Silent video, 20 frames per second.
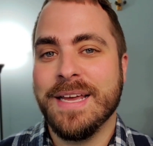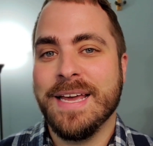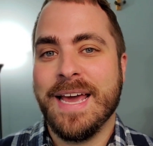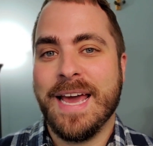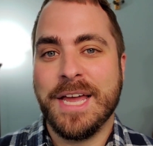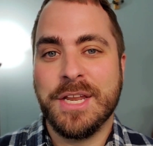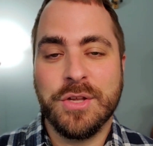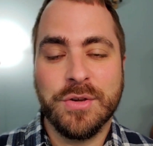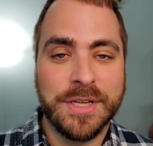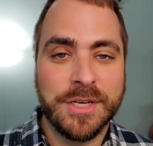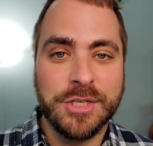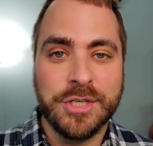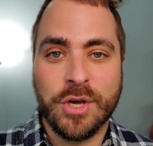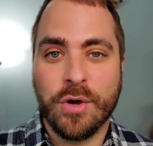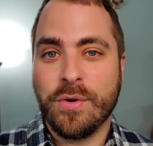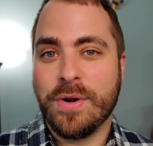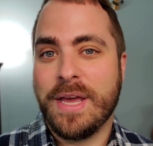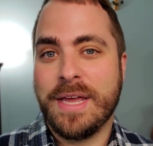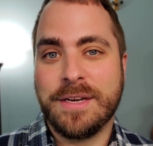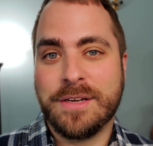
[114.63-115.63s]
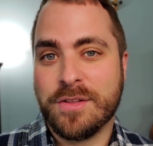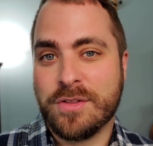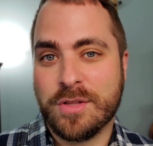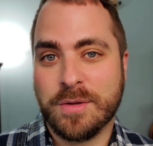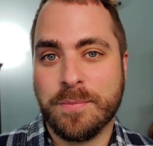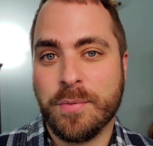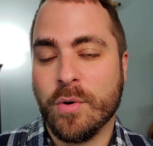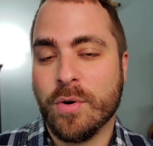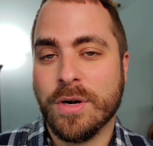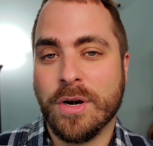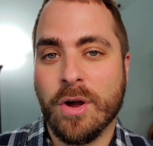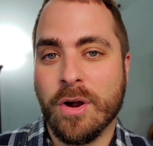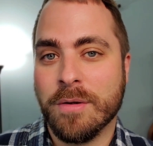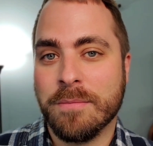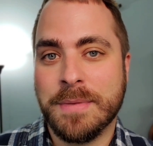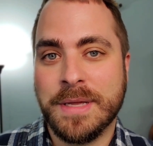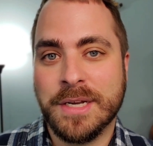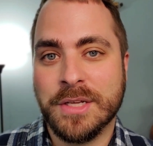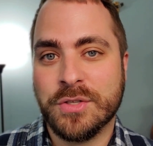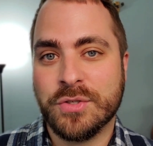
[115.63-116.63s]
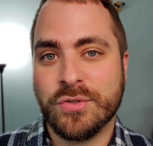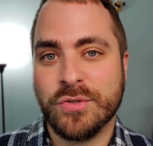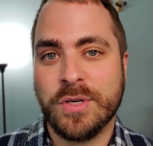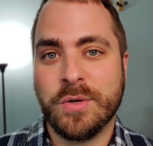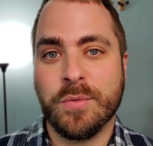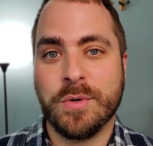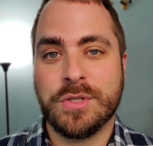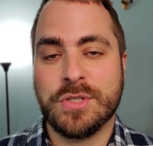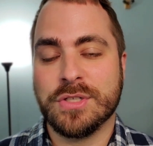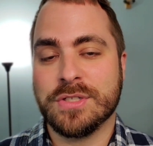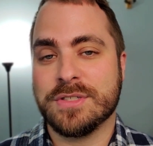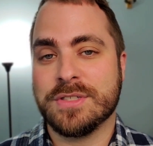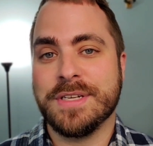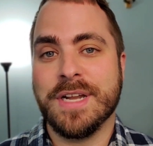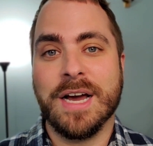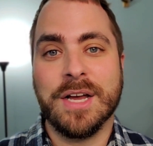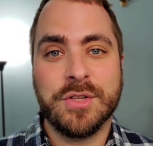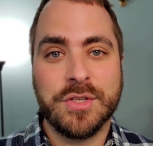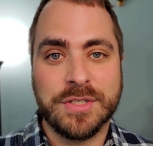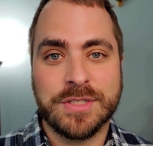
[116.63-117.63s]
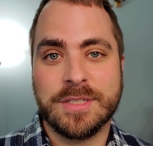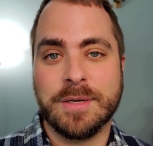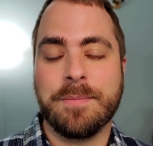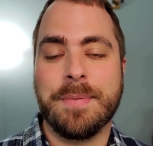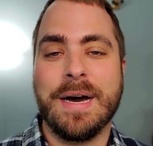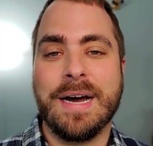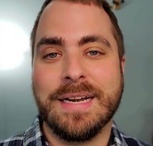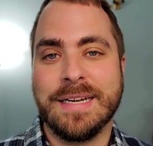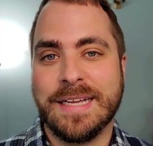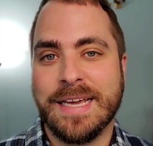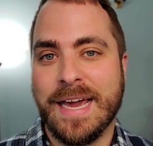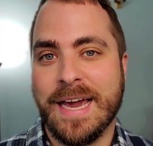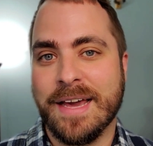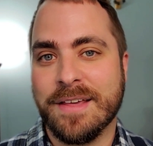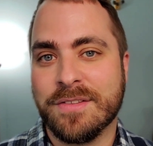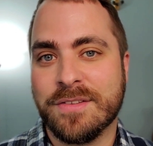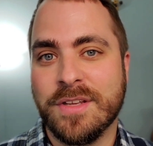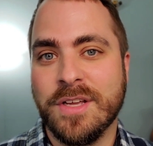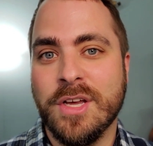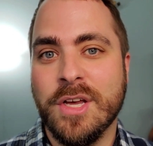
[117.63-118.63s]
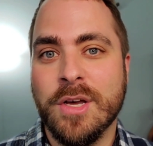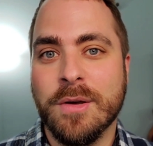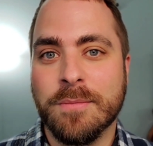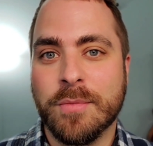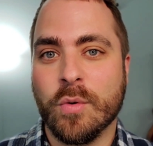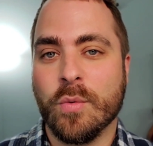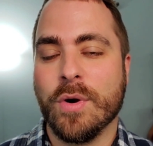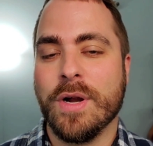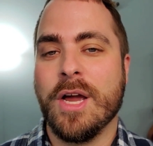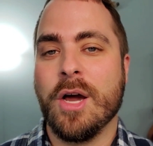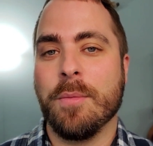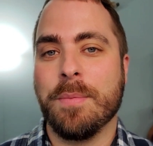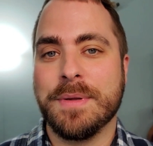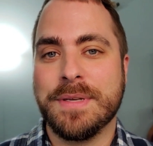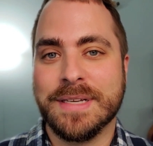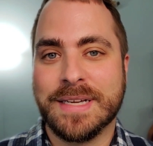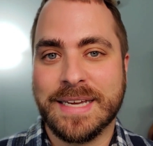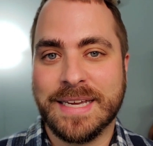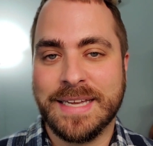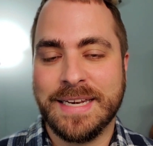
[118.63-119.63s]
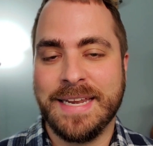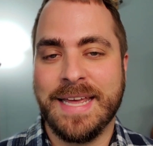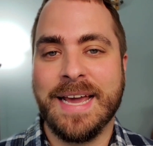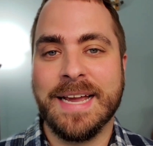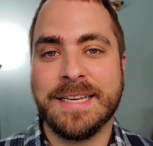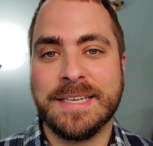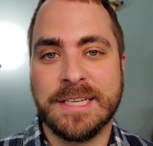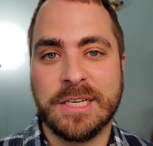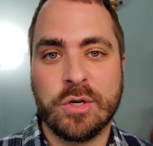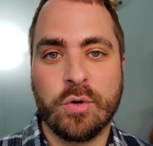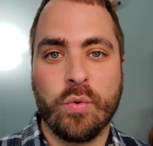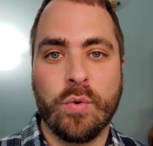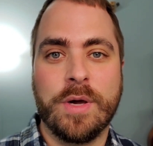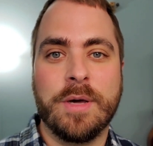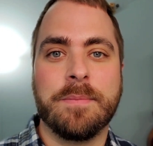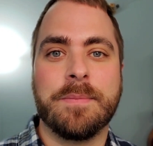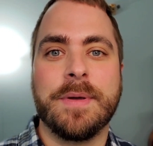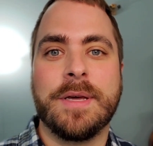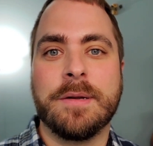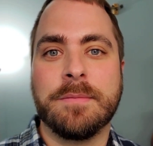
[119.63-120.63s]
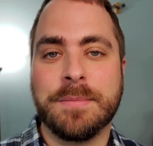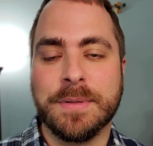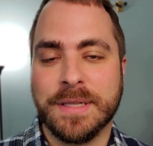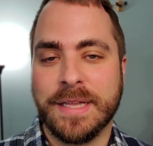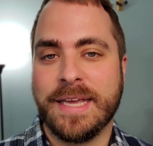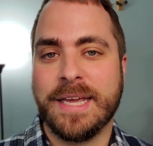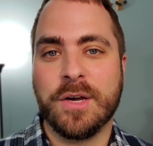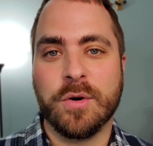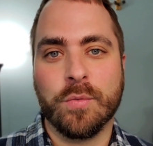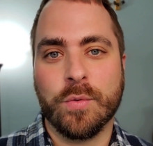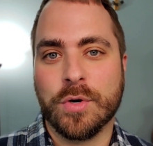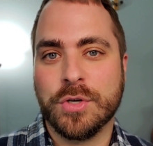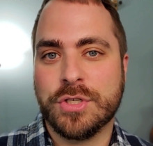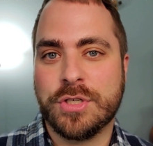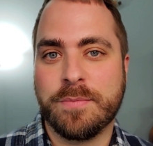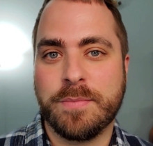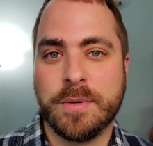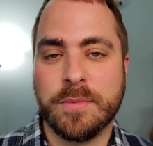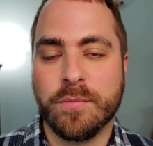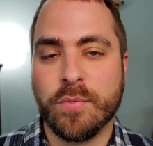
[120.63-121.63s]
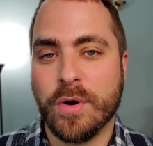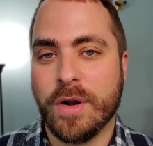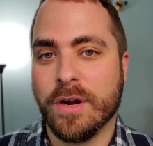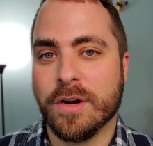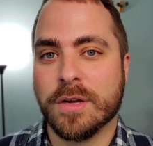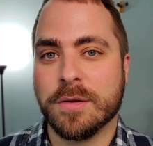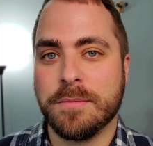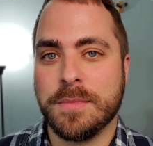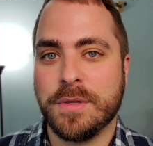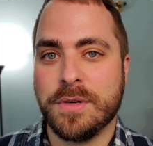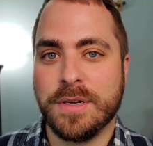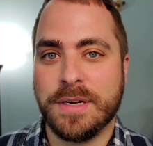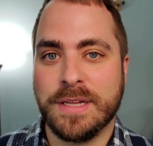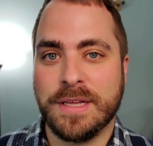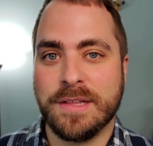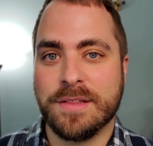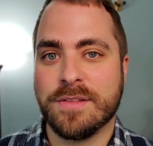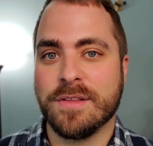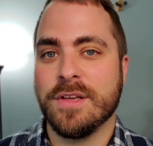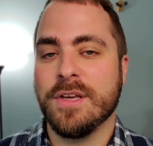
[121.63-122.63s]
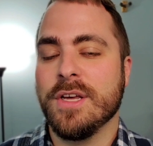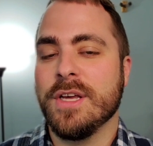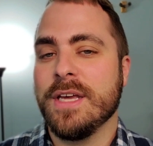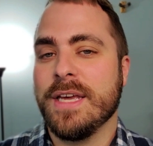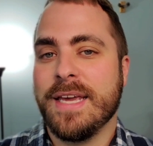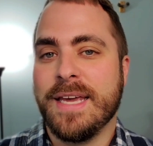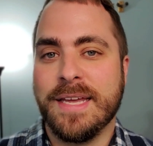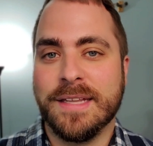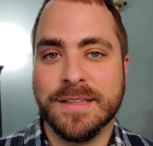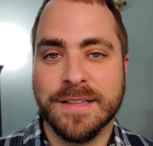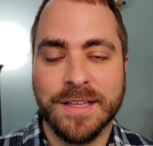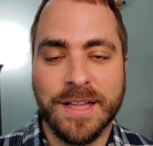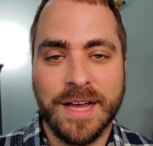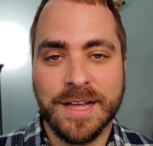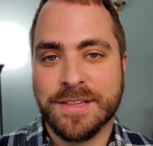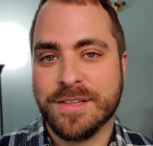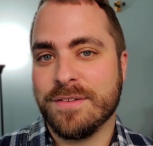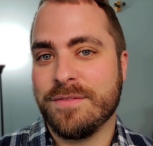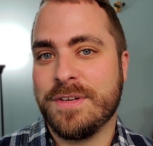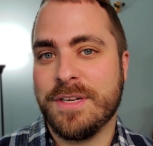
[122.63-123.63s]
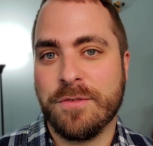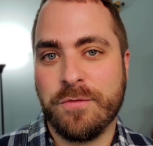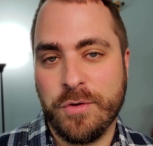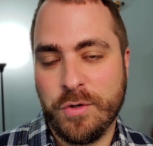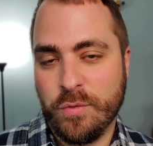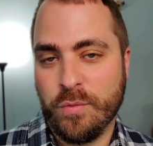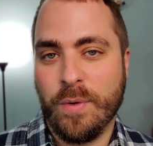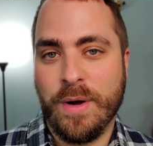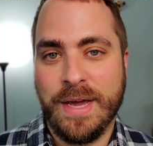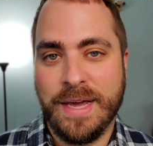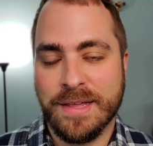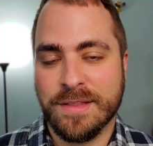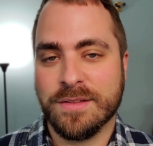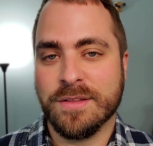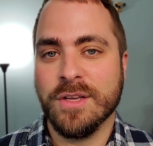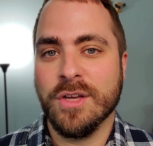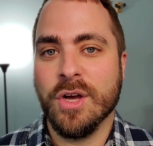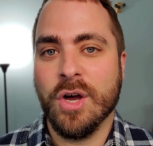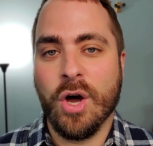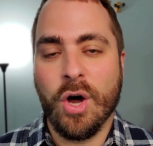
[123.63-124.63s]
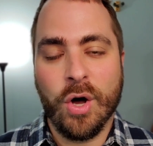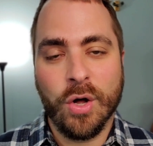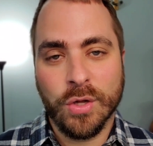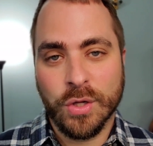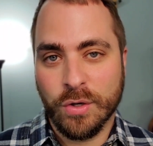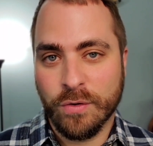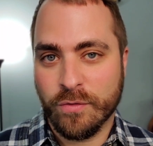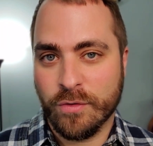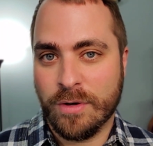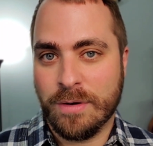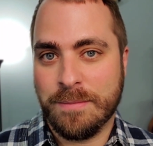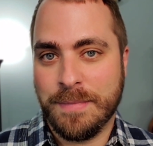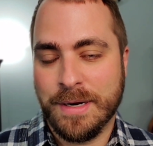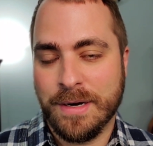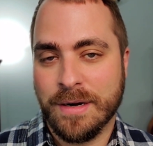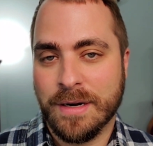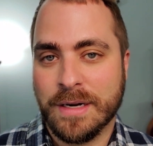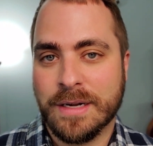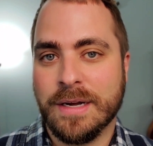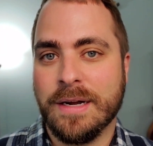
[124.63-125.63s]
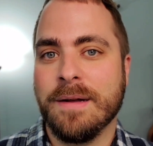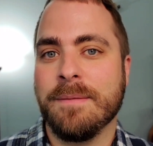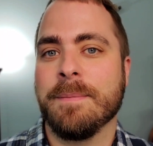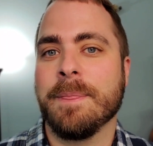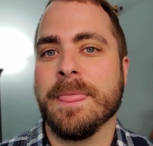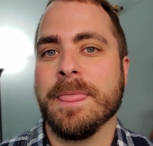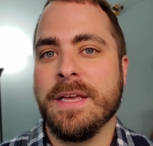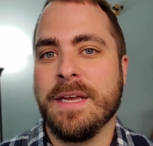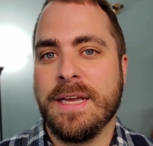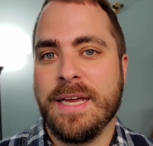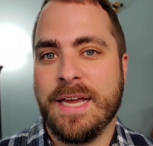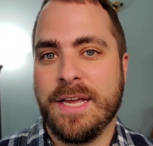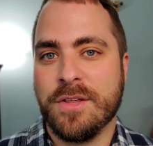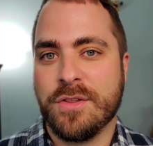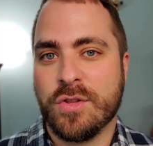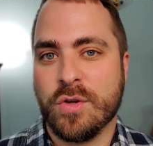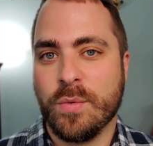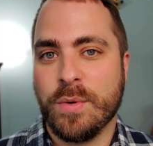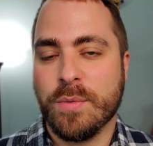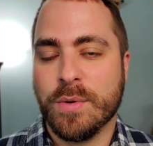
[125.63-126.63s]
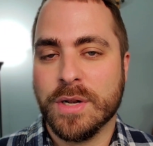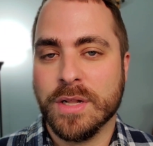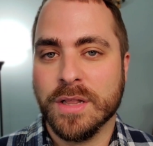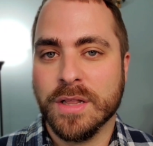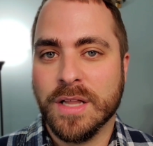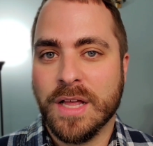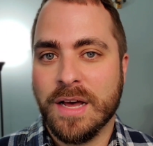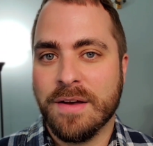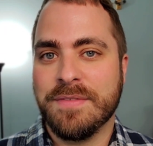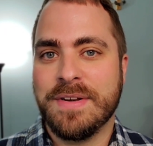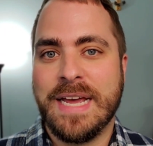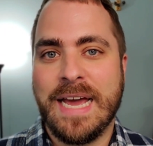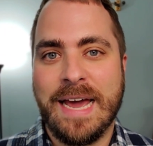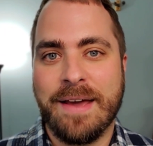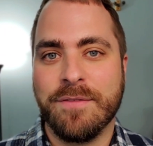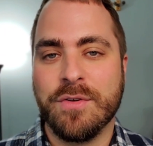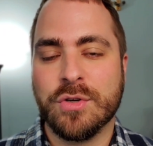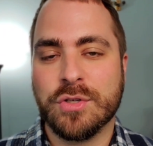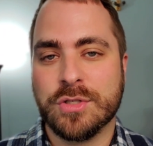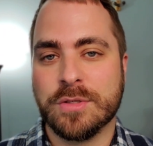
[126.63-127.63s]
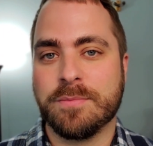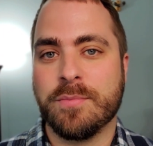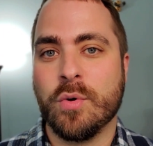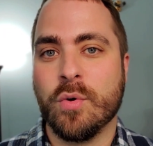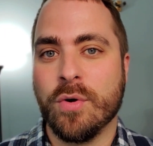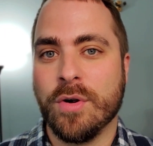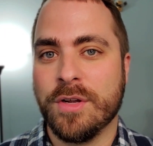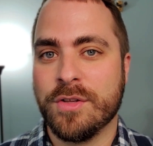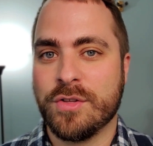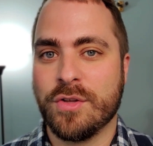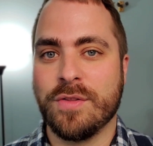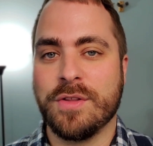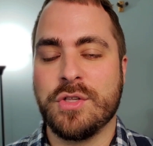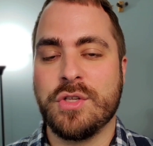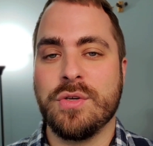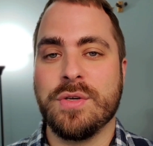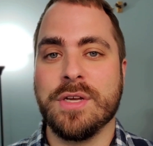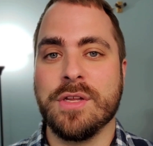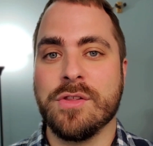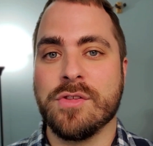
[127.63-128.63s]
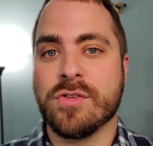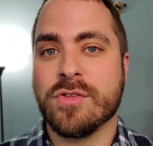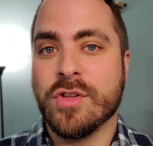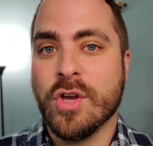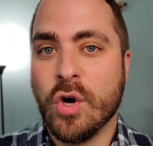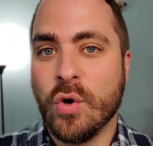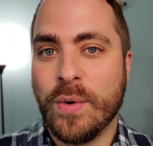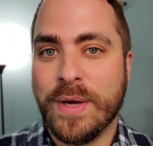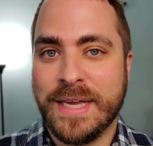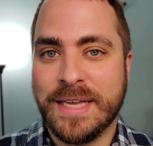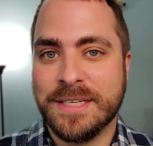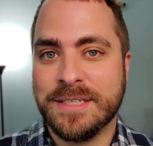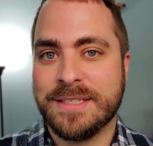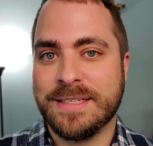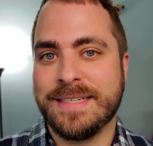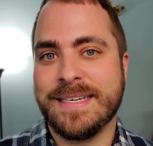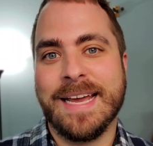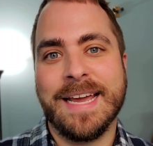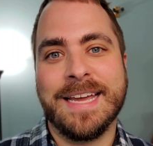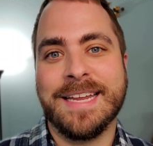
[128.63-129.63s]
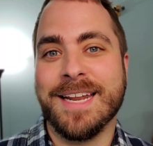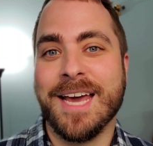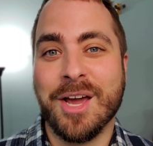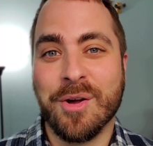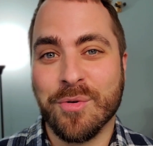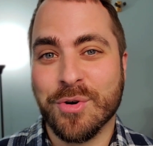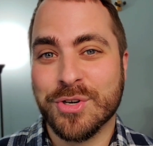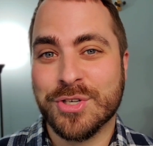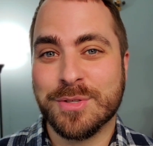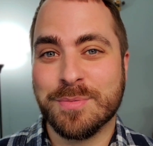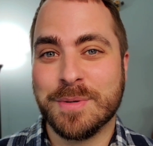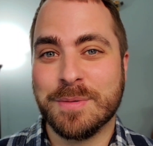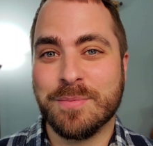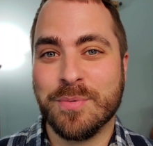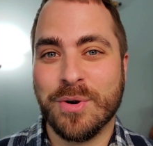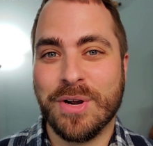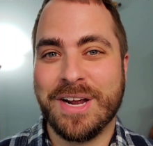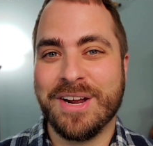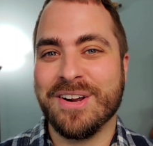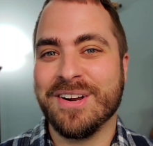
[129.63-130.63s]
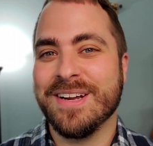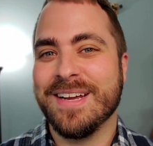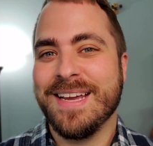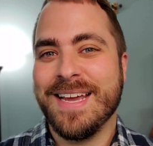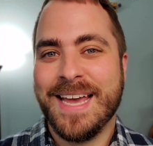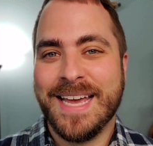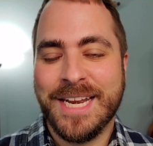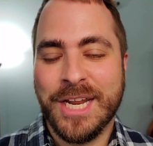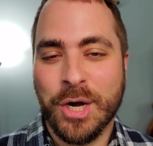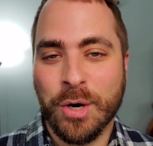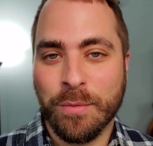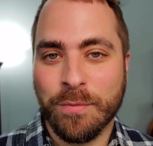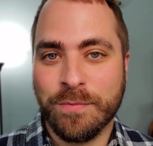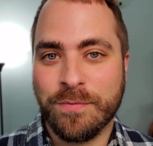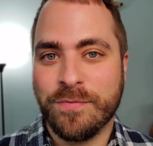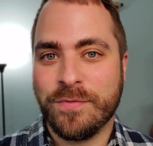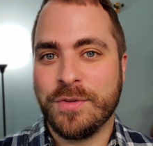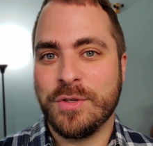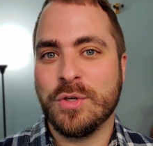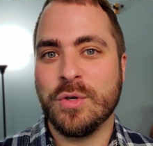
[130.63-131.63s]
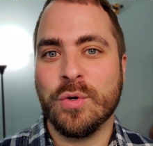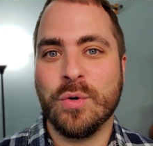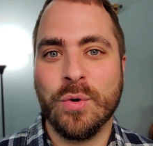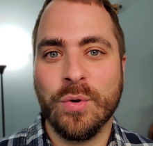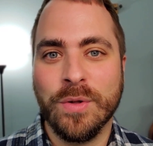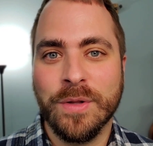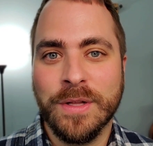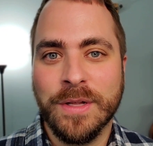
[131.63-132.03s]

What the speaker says: and you can donate to support our ministry, which is not just a podcast, but we're helping to connect, equip, and plant worship and prayer communities in lots of different ways all over America. And so we would love to have your support so that you can sow into day and night worship and prayer and help fuel